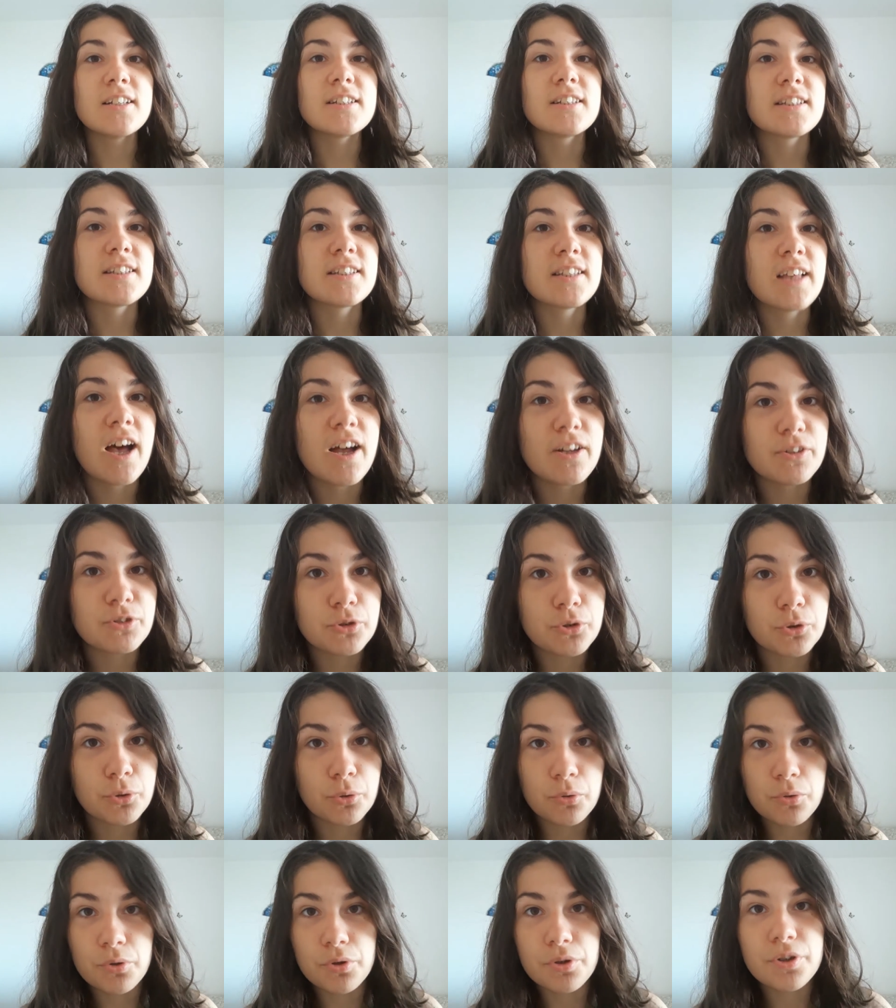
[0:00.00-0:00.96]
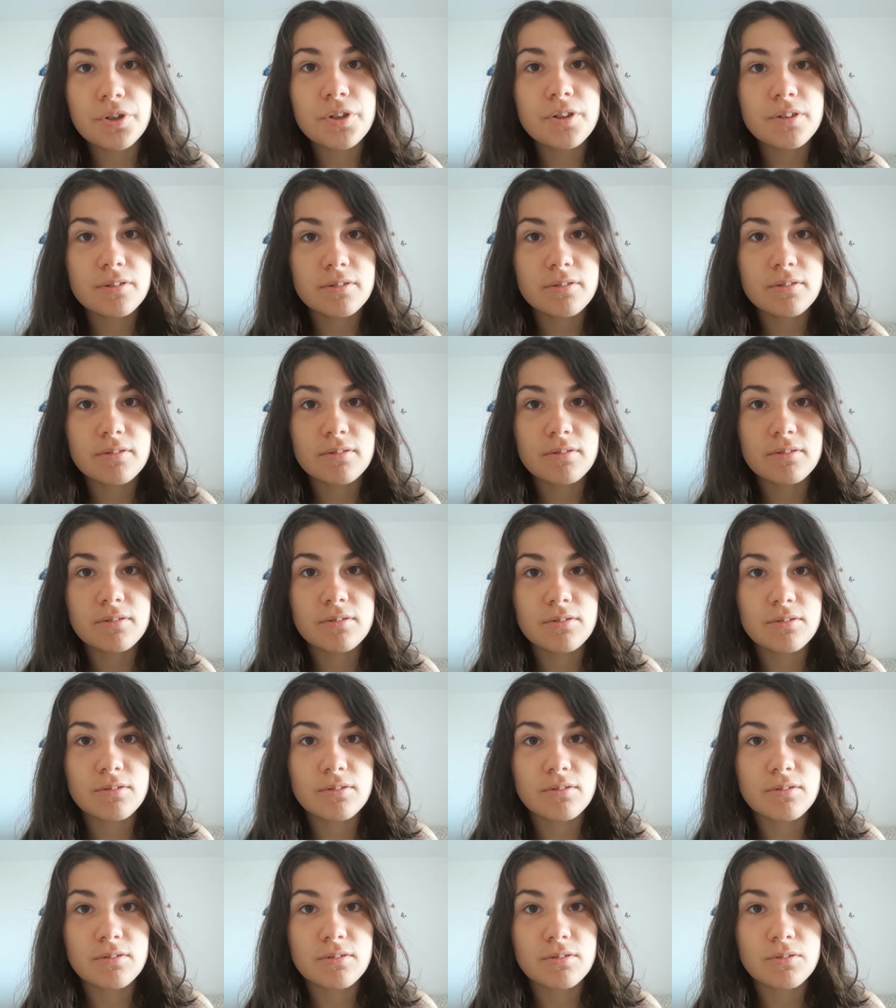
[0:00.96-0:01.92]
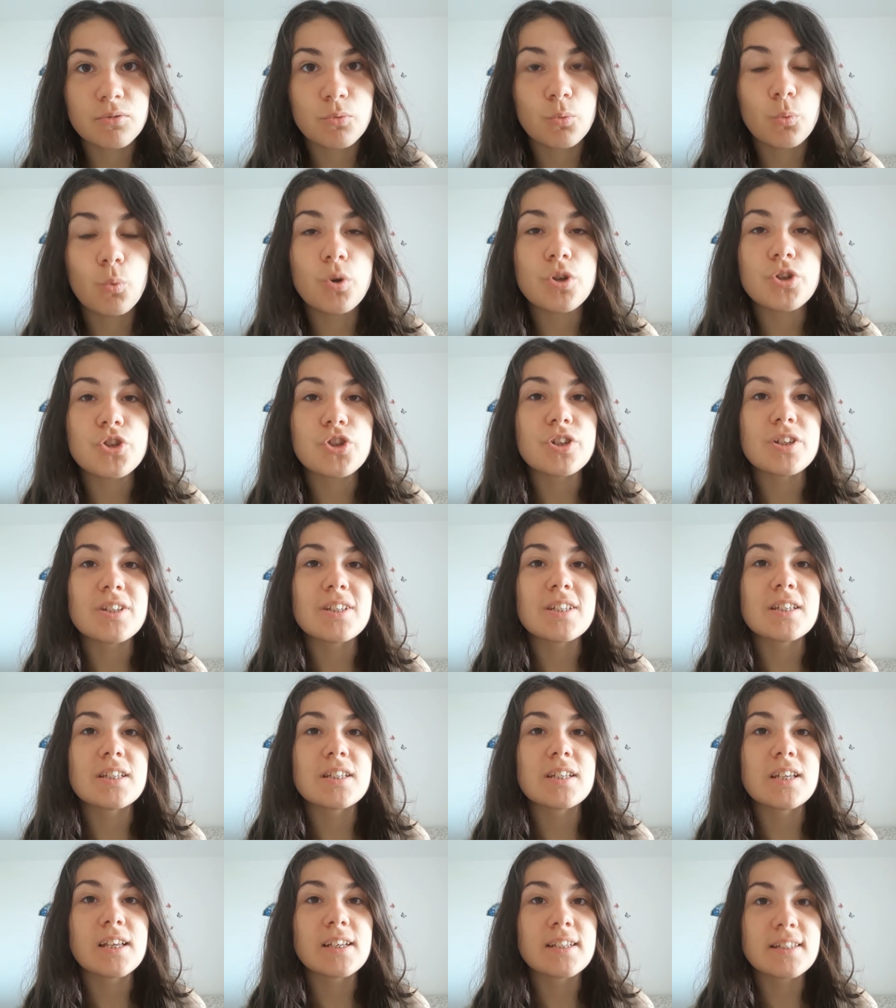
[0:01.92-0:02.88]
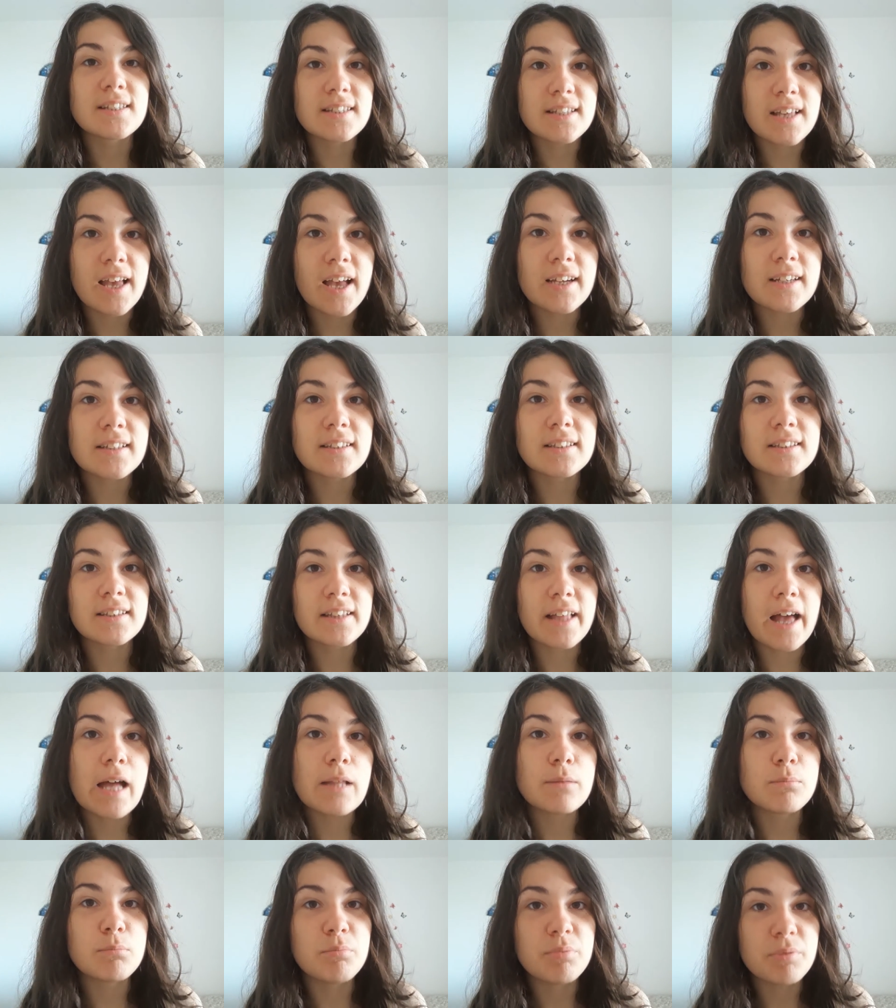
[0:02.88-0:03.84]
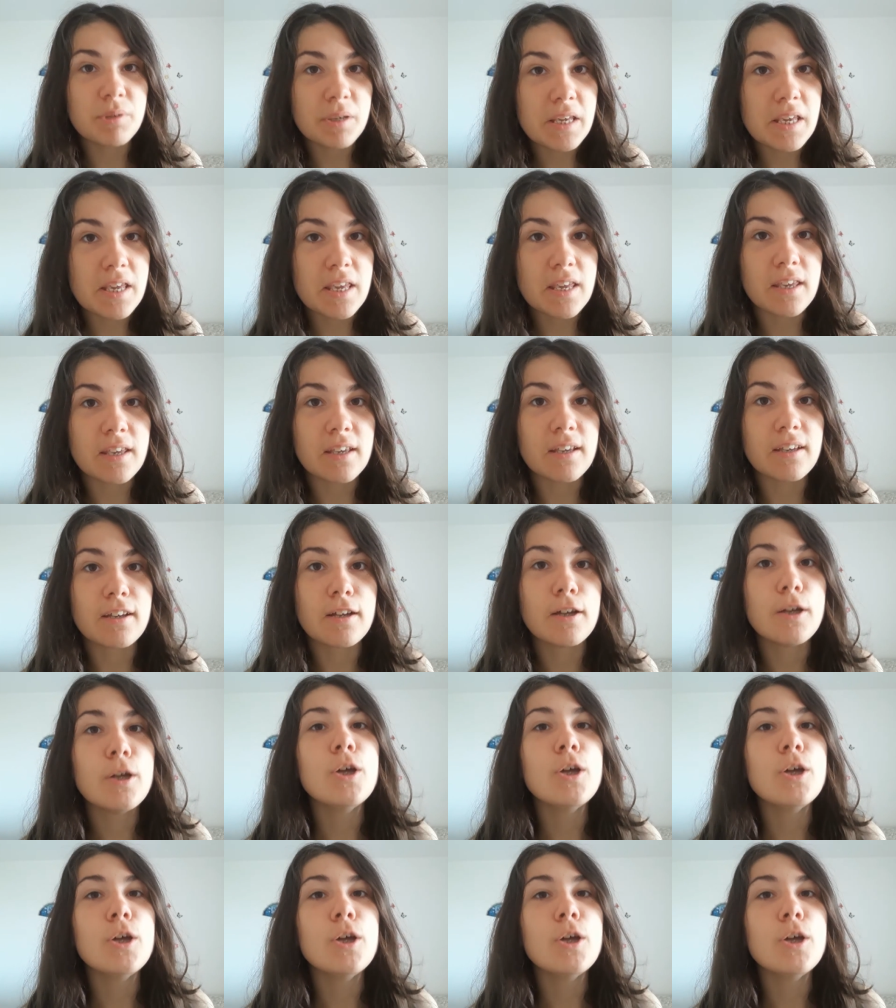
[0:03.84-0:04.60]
Saturn, which is exactly that being